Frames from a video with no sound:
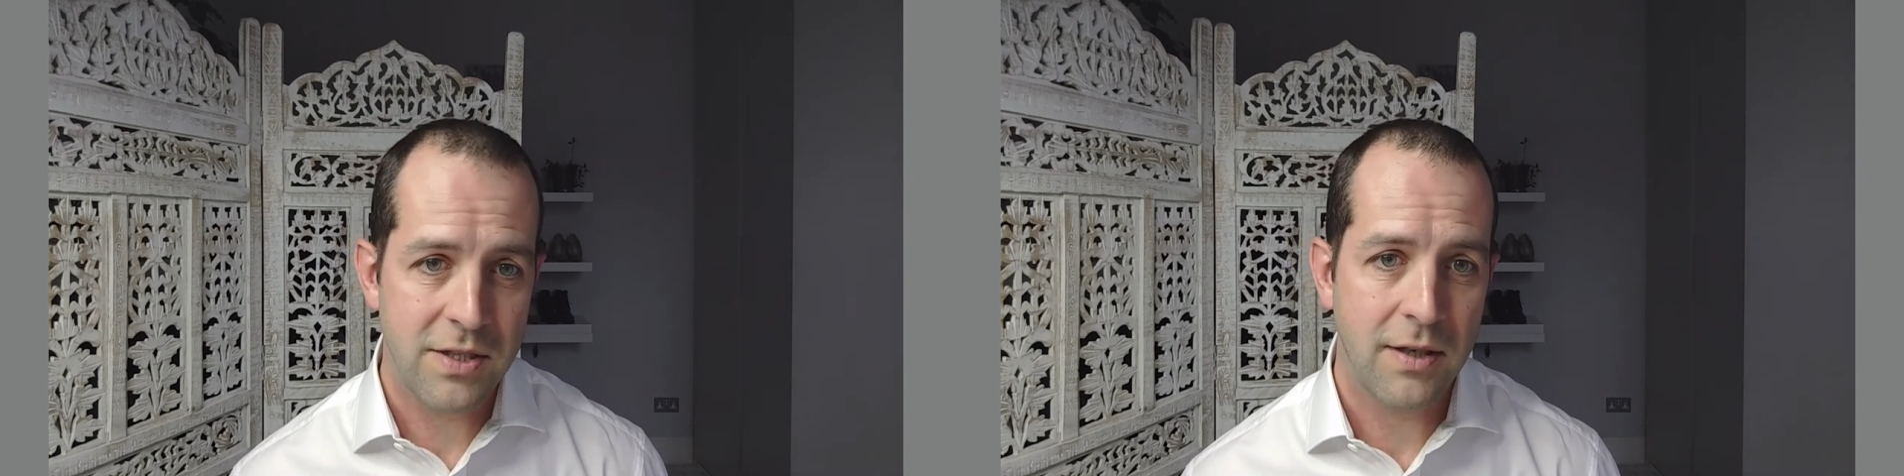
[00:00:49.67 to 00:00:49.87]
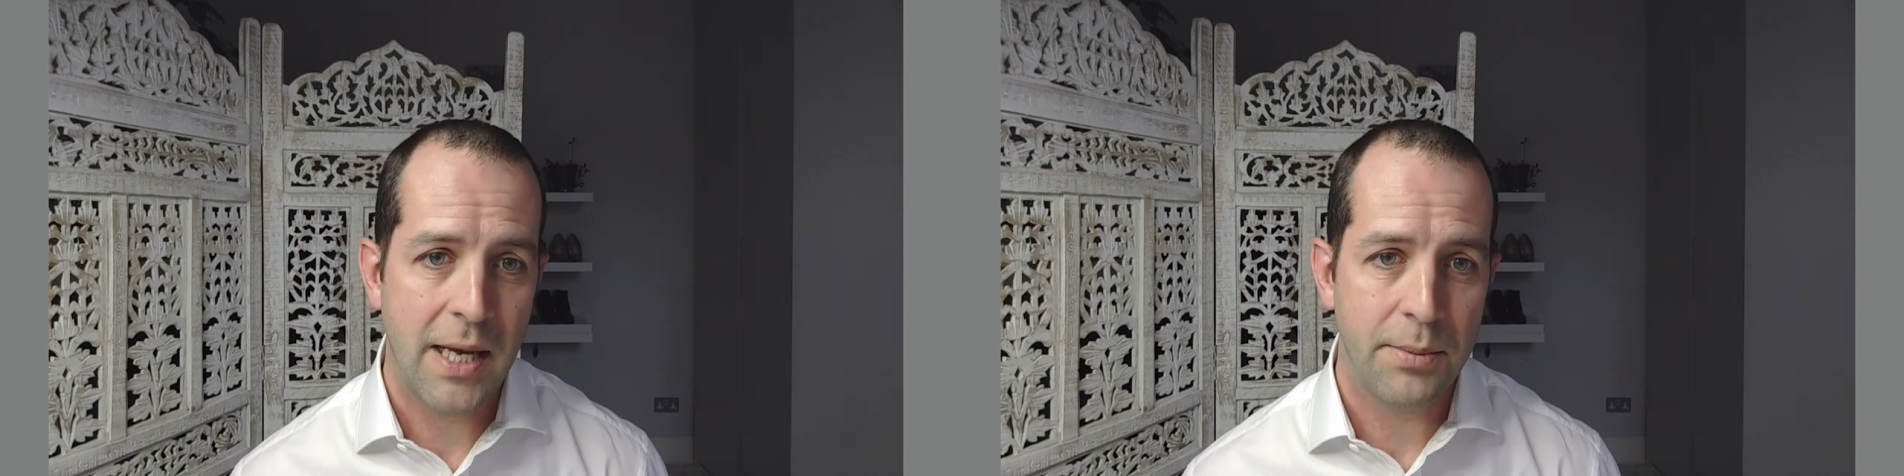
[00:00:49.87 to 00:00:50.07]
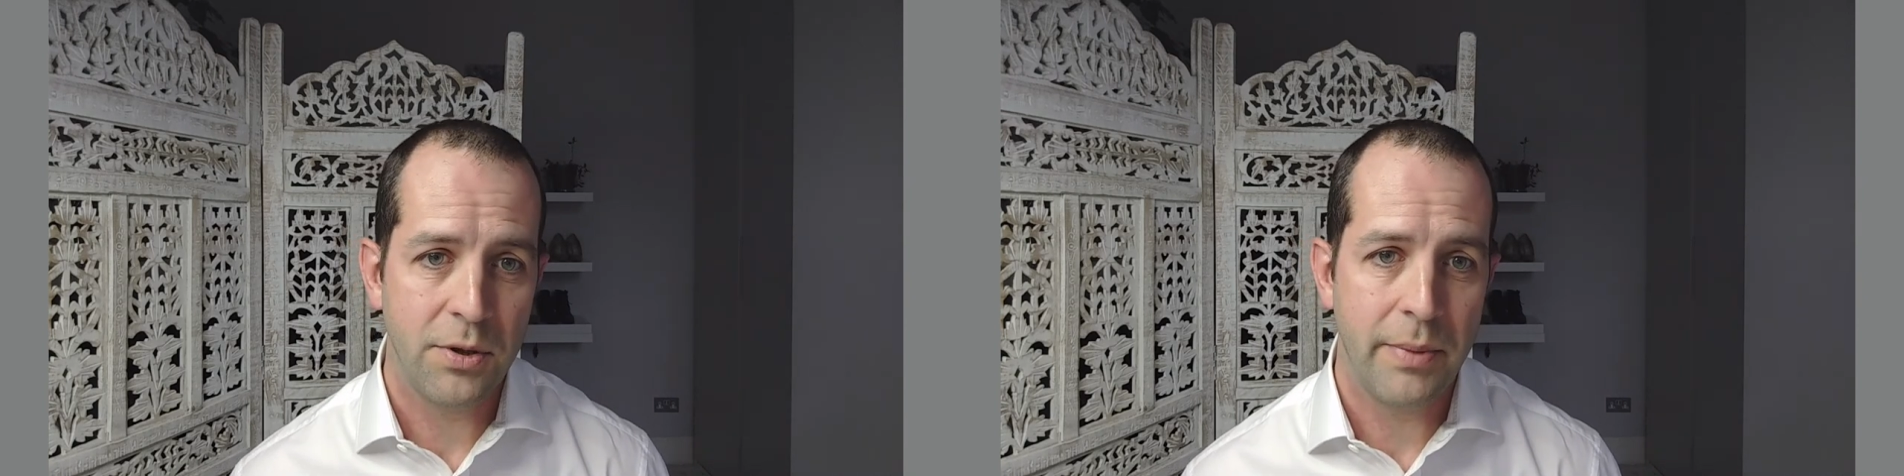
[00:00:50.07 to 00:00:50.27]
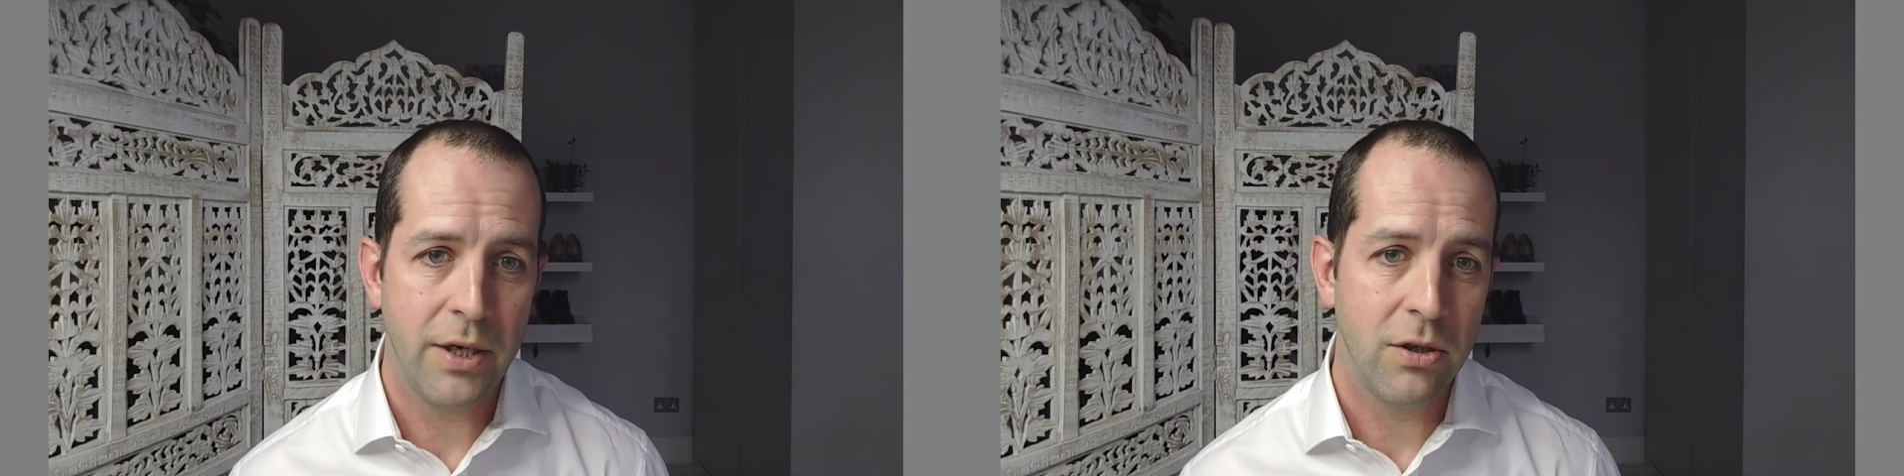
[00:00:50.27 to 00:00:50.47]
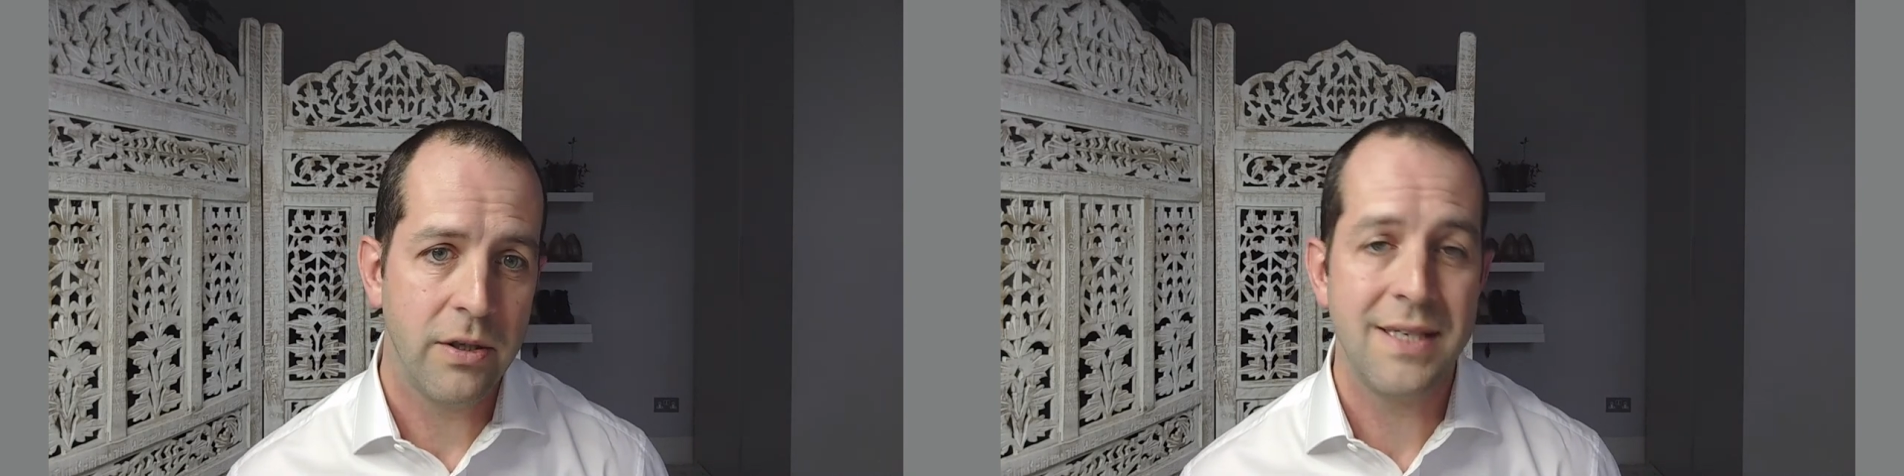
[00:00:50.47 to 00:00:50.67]
capital by
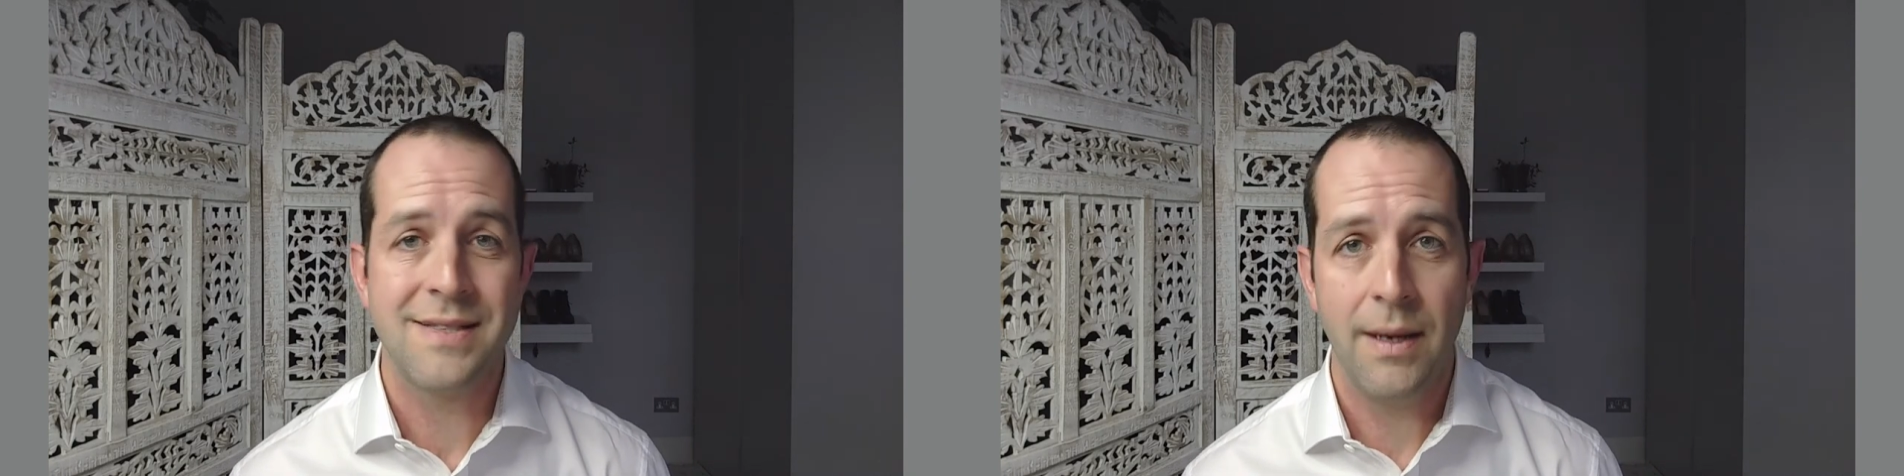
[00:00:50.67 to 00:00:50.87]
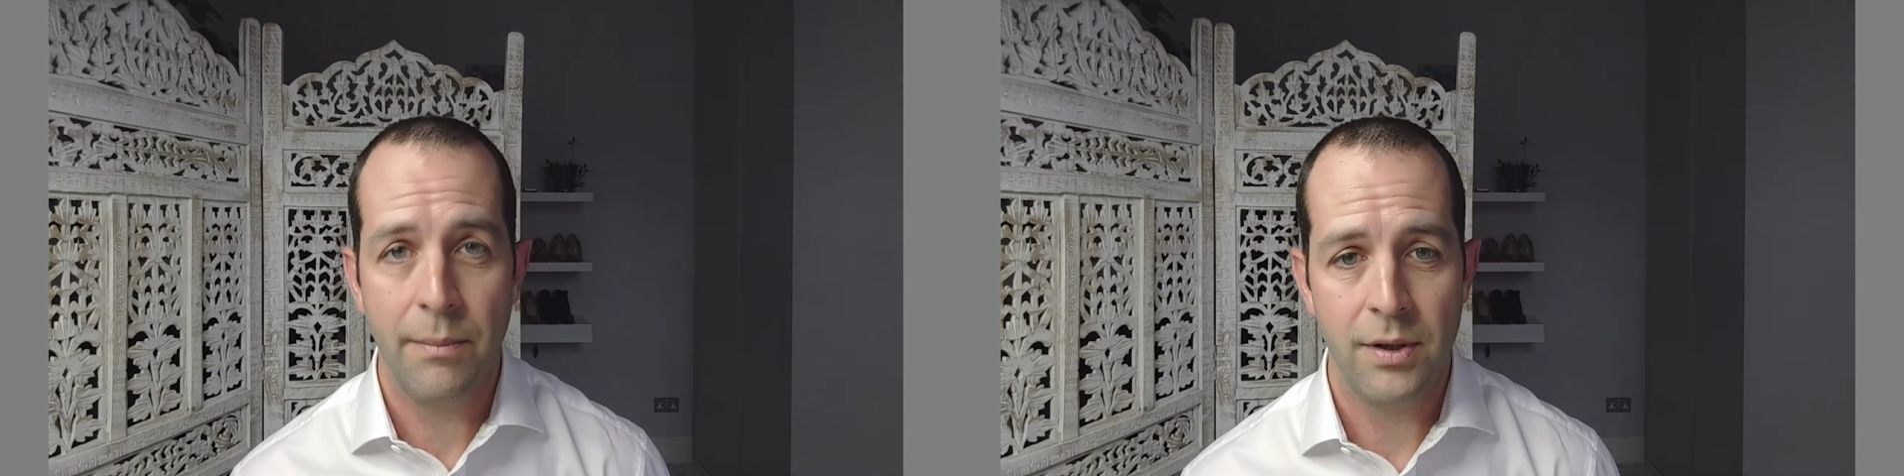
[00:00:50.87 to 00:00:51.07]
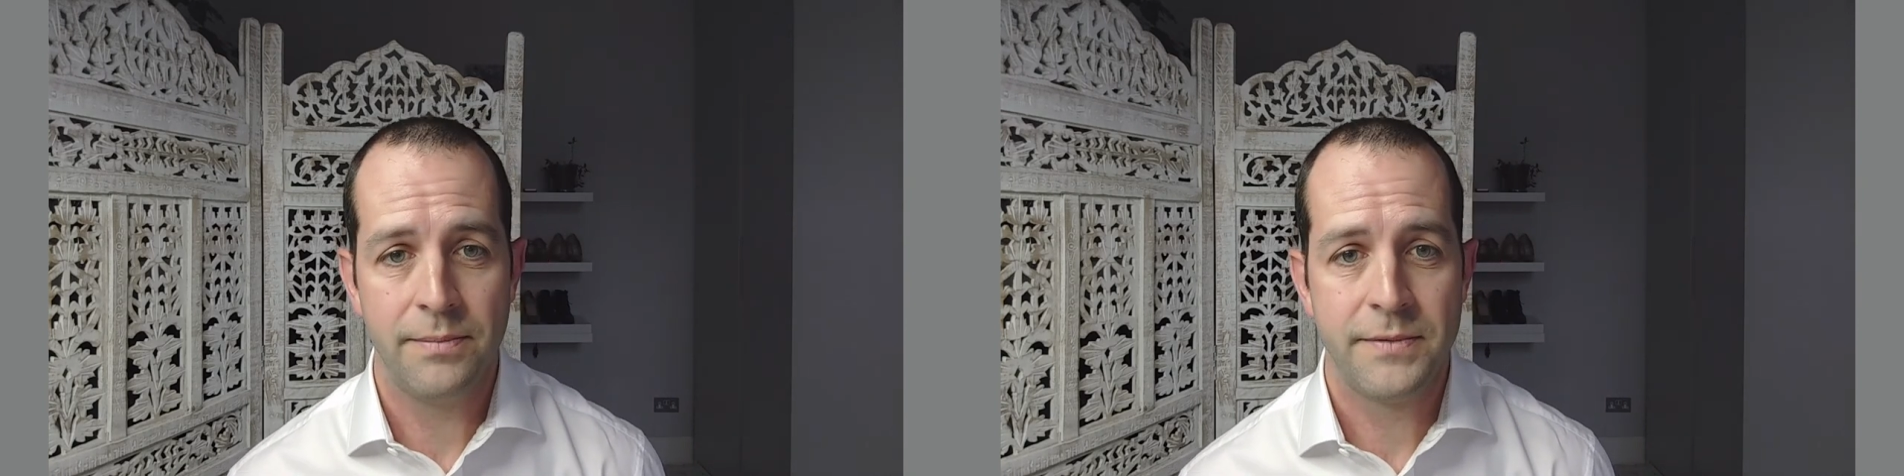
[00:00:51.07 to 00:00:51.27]
early December.